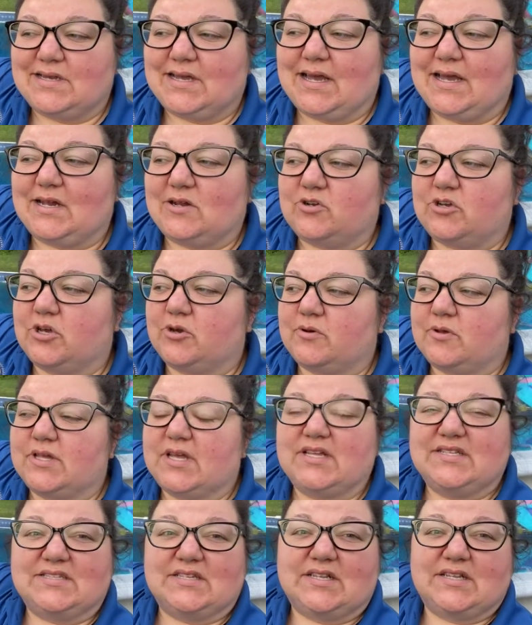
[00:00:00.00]

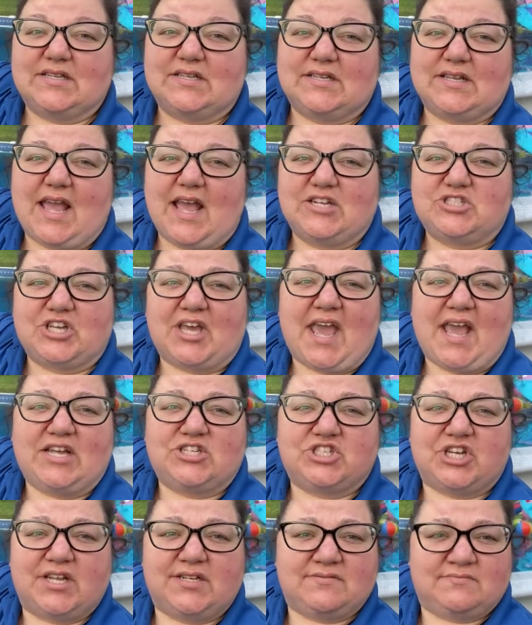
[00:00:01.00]
in
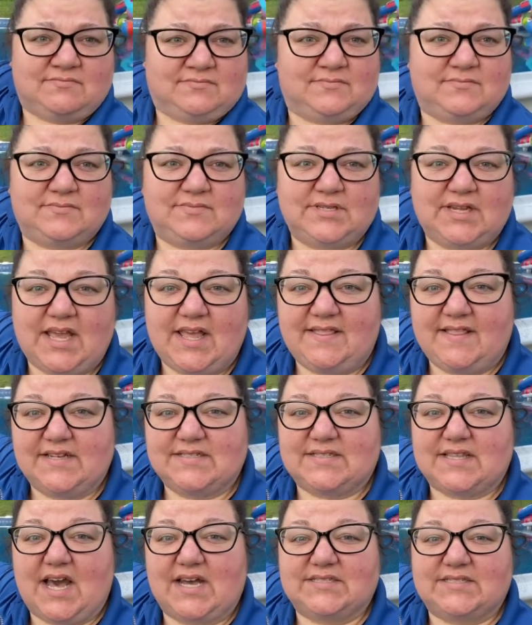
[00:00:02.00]
education in
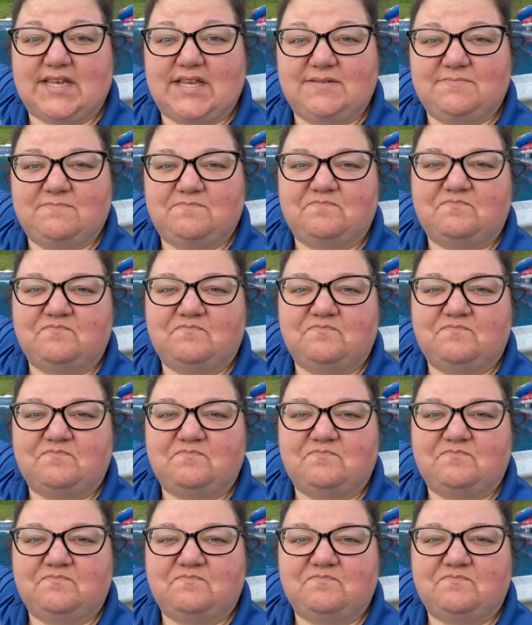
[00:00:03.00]
this lesson.